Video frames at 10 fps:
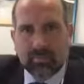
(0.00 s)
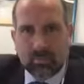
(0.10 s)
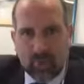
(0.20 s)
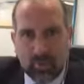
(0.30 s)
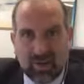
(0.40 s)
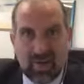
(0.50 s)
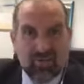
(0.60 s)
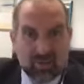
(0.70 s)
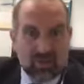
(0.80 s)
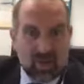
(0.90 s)
Q&A. I've
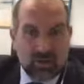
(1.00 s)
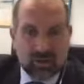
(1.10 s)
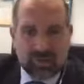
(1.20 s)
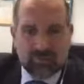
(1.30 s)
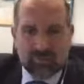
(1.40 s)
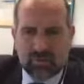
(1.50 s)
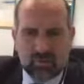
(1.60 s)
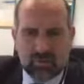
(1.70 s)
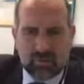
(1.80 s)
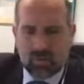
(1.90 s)
just started it
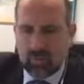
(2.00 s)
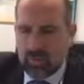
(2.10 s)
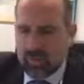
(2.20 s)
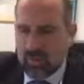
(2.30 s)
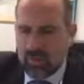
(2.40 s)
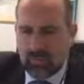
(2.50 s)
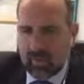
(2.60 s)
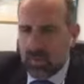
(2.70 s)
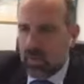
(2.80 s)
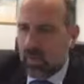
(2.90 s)
two weeks, I think I've
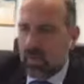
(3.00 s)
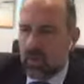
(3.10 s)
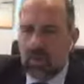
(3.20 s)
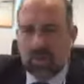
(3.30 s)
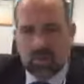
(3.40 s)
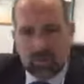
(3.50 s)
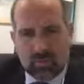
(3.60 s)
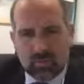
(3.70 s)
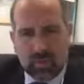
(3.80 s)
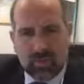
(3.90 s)
done, to
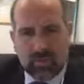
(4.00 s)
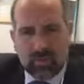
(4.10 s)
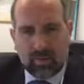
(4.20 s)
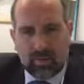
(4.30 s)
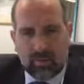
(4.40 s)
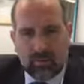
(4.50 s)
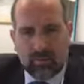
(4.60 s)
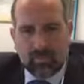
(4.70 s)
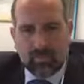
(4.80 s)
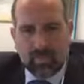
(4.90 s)
my
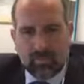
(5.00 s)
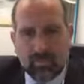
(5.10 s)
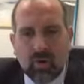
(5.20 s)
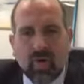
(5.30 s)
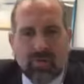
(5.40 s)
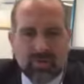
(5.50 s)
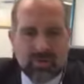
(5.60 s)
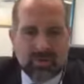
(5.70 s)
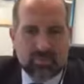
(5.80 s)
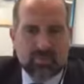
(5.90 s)
private
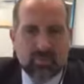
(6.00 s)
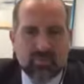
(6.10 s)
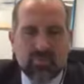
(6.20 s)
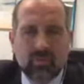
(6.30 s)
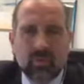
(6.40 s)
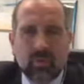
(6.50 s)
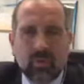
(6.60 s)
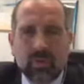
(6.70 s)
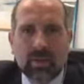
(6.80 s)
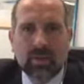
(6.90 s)
Facebook group for
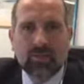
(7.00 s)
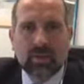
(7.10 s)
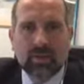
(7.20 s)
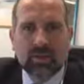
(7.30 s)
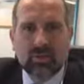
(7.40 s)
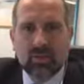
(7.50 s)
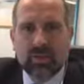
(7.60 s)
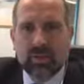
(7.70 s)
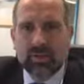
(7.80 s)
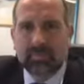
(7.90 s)
patients of the
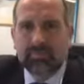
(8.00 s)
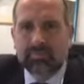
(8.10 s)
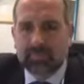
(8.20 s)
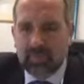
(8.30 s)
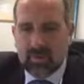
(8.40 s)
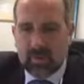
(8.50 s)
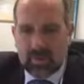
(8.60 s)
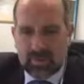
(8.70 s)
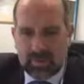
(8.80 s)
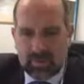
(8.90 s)
clinic. So
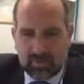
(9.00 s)
that's...